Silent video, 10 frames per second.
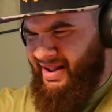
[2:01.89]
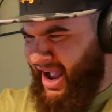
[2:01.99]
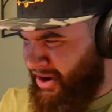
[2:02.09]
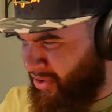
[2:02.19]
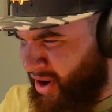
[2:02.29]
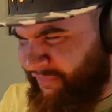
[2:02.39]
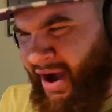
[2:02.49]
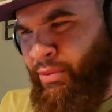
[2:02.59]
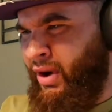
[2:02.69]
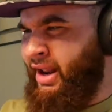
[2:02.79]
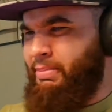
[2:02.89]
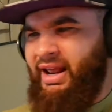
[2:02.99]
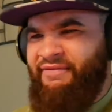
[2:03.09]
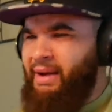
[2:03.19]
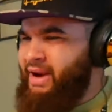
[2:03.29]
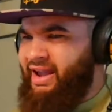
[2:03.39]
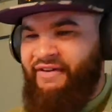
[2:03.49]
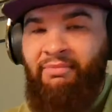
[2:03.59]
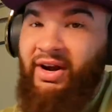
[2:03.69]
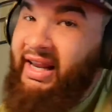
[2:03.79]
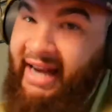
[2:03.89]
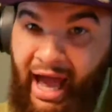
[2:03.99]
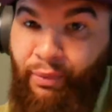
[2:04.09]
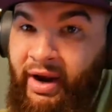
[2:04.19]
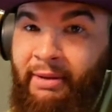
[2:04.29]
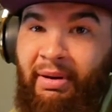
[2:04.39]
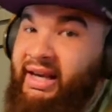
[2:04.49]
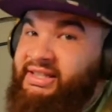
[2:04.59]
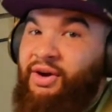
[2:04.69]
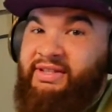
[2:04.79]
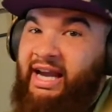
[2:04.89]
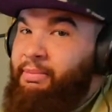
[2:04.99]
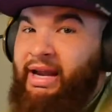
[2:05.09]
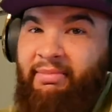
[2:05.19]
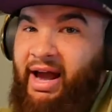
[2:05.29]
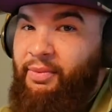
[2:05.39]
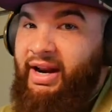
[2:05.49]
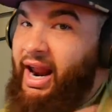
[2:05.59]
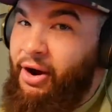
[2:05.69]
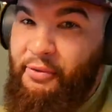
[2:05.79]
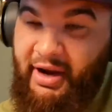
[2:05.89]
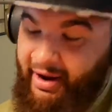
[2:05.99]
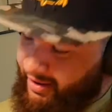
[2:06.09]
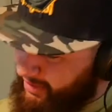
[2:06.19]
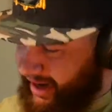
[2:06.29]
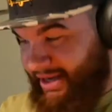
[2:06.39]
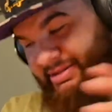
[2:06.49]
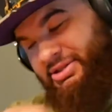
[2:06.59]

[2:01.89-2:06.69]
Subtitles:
I don't know if I'm winning, but if I'm really not winning, please don't tell me I'm not winning. I don't wanna hear it, man.